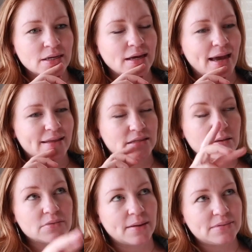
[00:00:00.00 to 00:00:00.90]
And
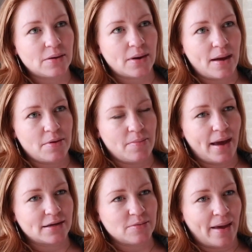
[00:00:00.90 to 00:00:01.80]
sometimes they were coming
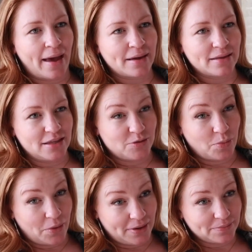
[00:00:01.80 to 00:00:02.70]
back to back at this
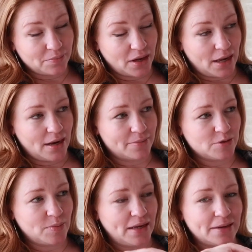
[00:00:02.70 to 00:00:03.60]
point, picking up
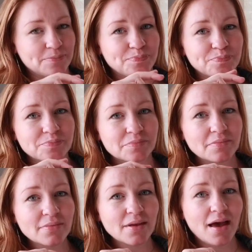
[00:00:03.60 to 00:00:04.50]
speed.
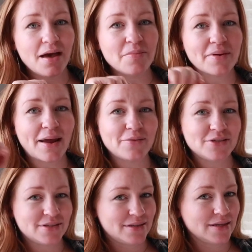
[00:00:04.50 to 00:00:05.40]
But I would
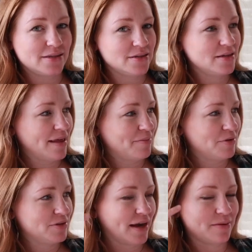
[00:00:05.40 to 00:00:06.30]
just listen to that
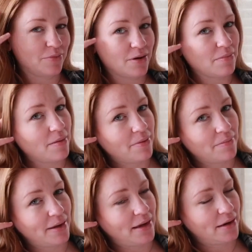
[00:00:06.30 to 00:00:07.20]
music. I'd put them up on
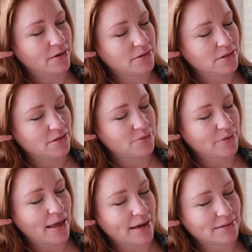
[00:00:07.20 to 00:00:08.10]
my ears and just
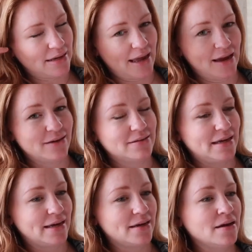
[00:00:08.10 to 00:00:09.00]
relax and hang on
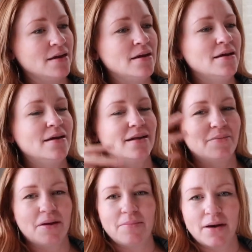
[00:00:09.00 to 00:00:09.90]
Nick, let
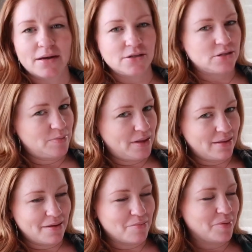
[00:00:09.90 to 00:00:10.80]
my body just be
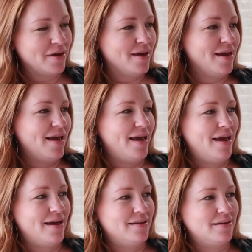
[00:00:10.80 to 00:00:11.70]
limp.
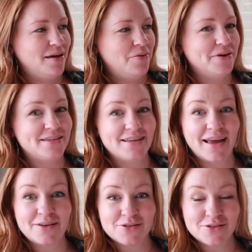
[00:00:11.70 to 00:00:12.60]
And it was
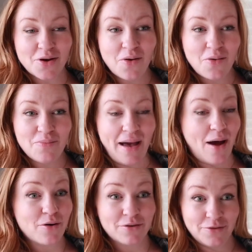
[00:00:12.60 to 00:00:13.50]
like so
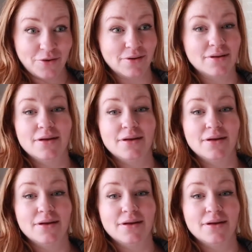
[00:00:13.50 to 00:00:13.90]
powerful,